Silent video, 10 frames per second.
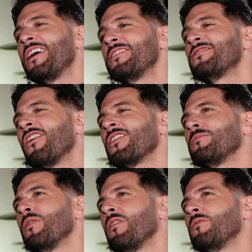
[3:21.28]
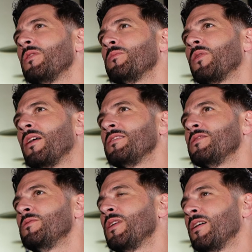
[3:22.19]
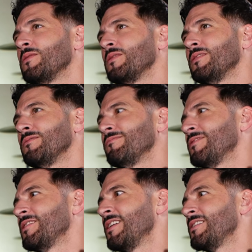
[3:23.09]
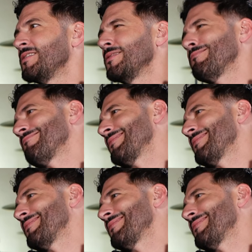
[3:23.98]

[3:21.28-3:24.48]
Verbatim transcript: Yeah, you're talking about what? Probably 2006.